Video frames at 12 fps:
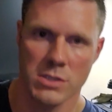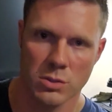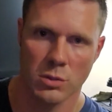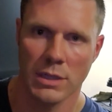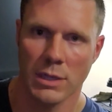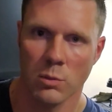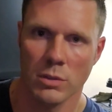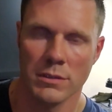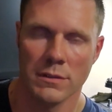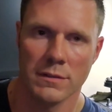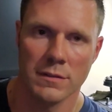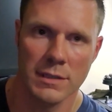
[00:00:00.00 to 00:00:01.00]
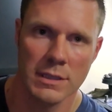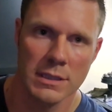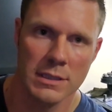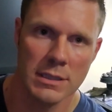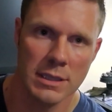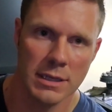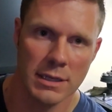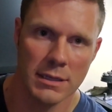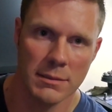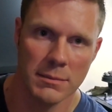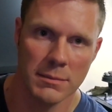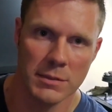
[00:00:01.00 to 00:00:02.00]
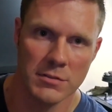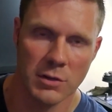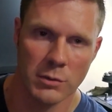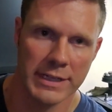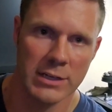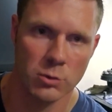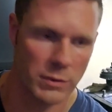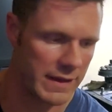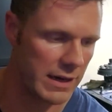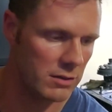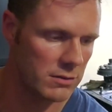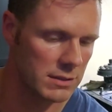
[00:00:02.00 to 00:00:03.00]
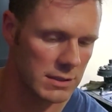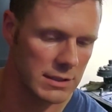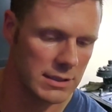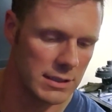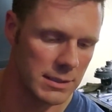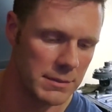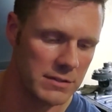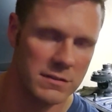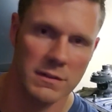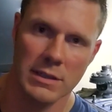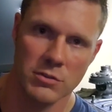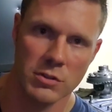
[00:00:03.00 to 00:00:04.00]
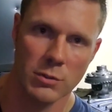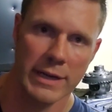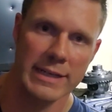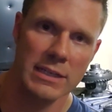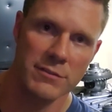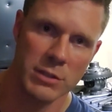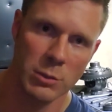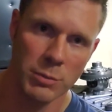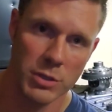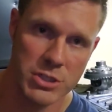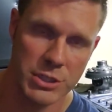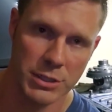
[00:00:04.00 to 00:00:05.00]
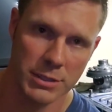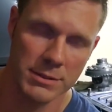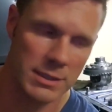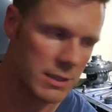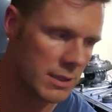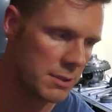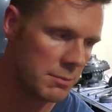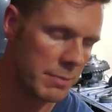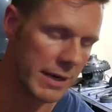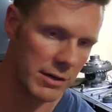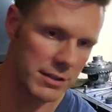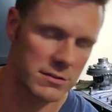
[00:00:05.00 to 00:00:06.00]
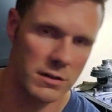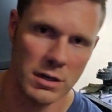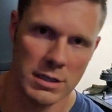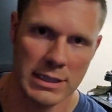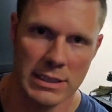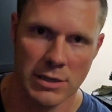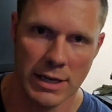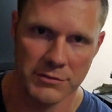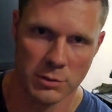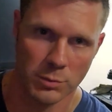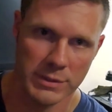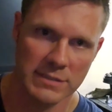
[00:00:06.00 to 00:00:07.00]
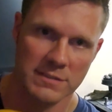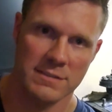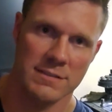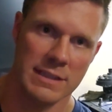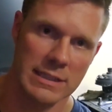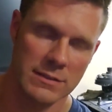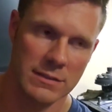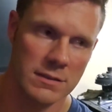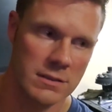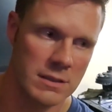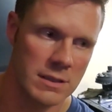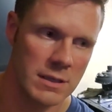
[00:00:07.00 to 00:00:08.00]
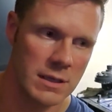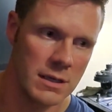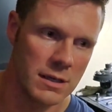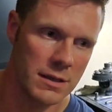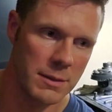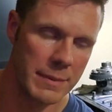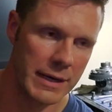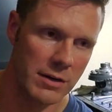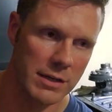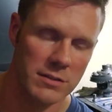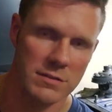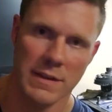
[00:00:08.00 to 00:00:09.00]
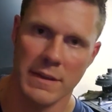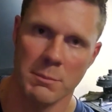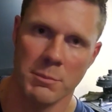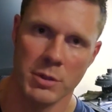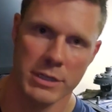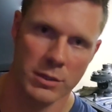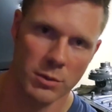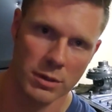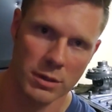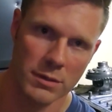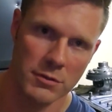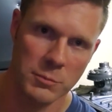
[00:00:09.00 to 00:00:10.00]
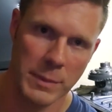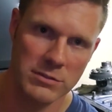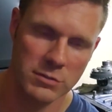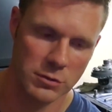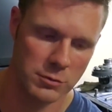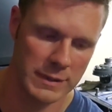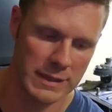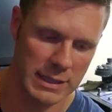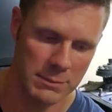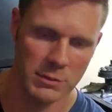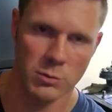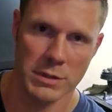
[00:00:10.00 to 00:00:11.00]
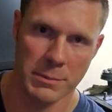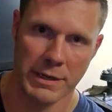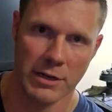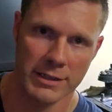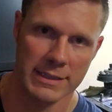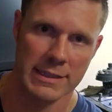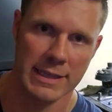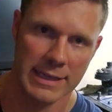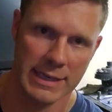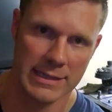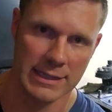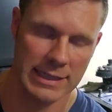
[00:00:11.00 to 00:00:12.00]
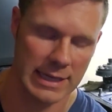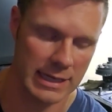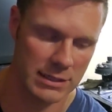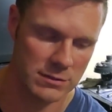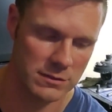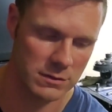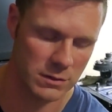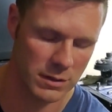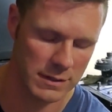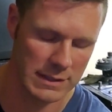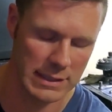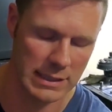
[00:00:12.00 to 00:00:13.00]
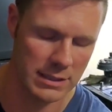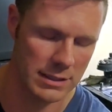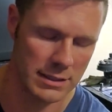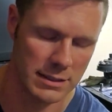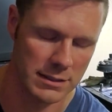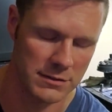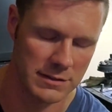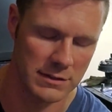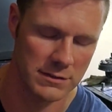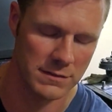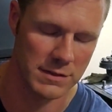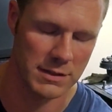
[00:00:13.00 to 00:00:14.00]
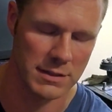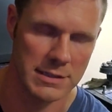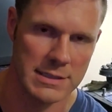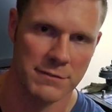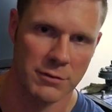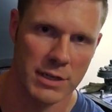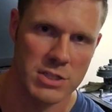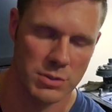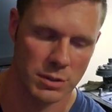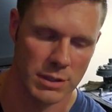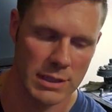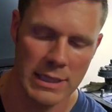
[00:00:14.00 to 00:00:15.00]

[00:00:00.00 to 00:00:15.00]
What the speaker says: tool I wouldn't install gears without. It's great if you put your bearings on and you have to reseat the bearings and then put your spacers in between the bearing and the case, or in the sense of the differential.